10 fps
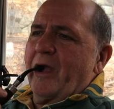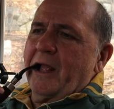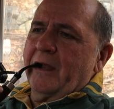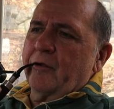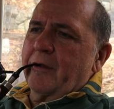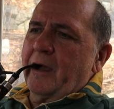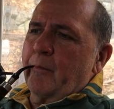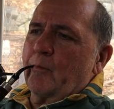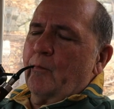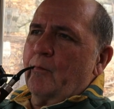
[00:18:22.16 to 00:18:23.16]
and
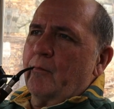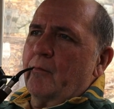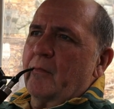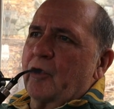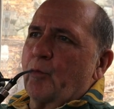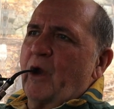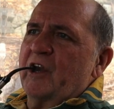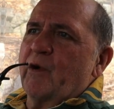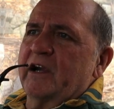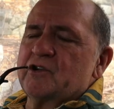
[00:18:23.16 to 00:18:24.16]

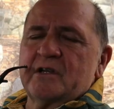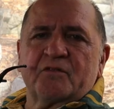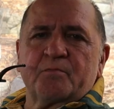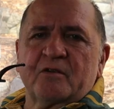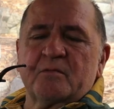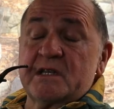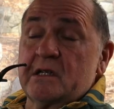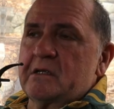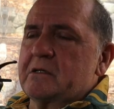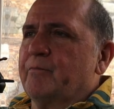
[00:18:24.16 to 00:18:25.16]
anyway, she never spoke to me
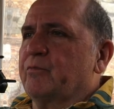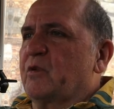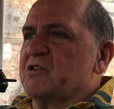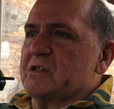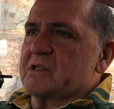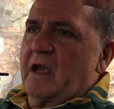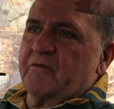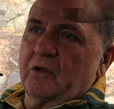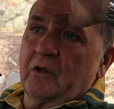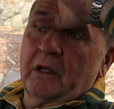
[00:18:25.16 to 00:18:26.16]
since, when she discovered